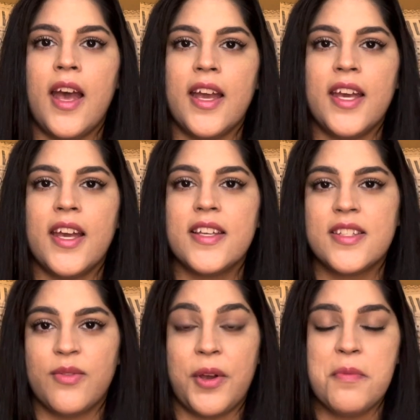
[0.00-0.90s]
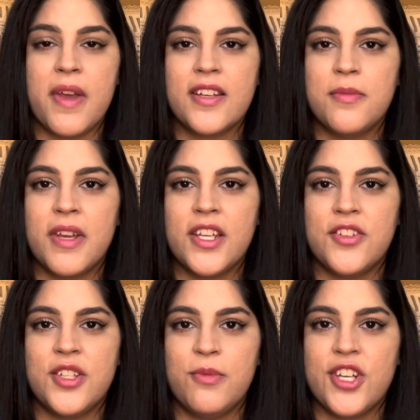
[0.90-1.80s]
Hi guys, welcome back to my
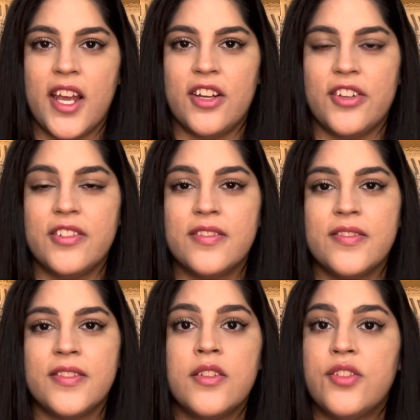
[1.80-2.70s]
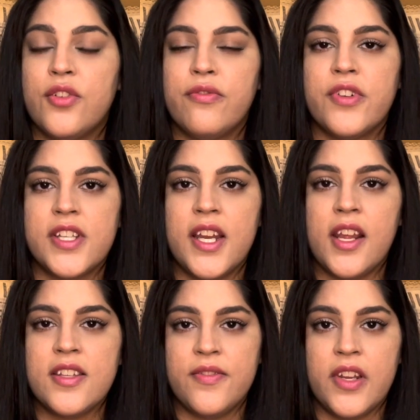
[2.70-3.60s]
YouTube channel. So for
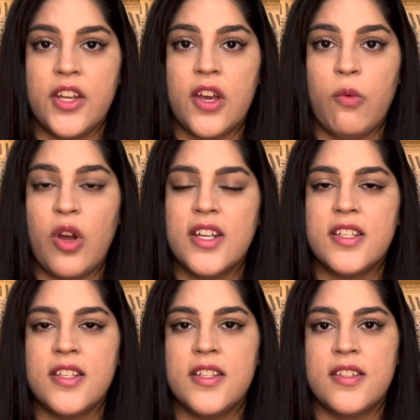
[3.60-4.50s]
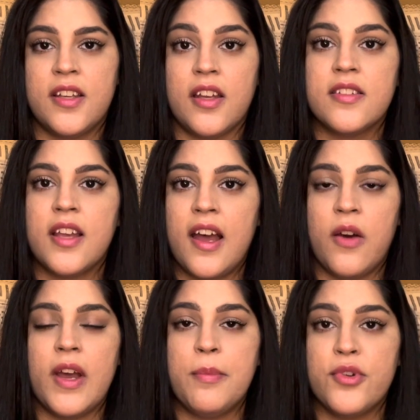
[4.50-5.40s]
today's video, I wanted to discuss
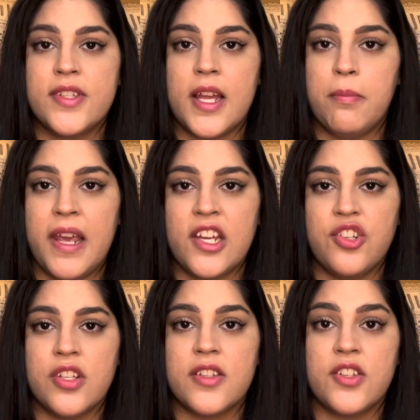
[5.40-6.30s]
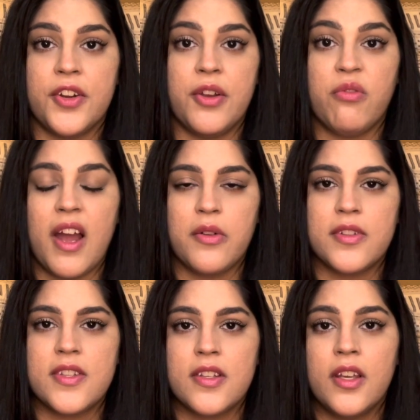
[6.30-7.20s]
how I present patients during
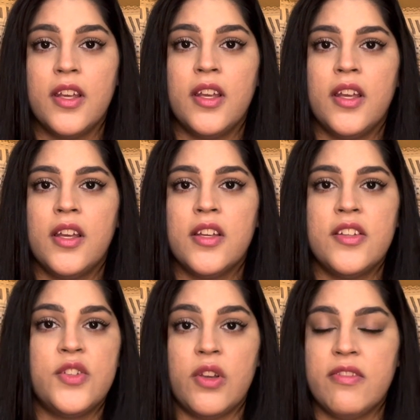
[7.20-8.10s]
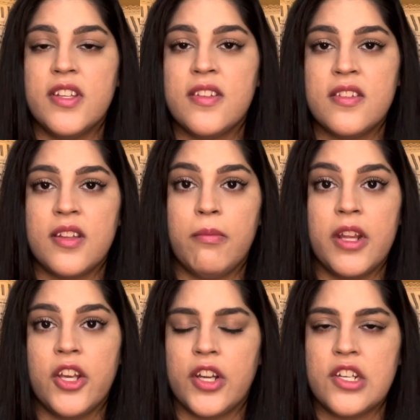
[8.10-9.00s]
rounds. So if this is
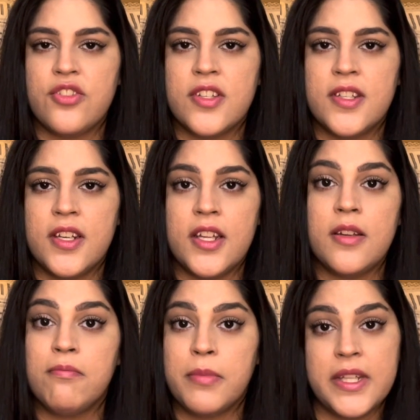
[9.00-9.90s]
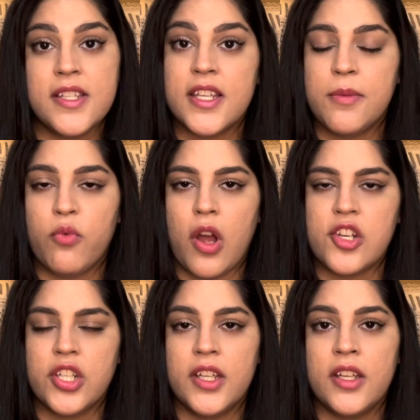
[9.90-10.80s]
something you're interested in, please keep
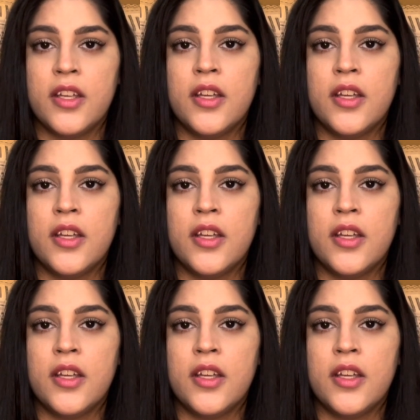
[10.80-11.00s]
watching.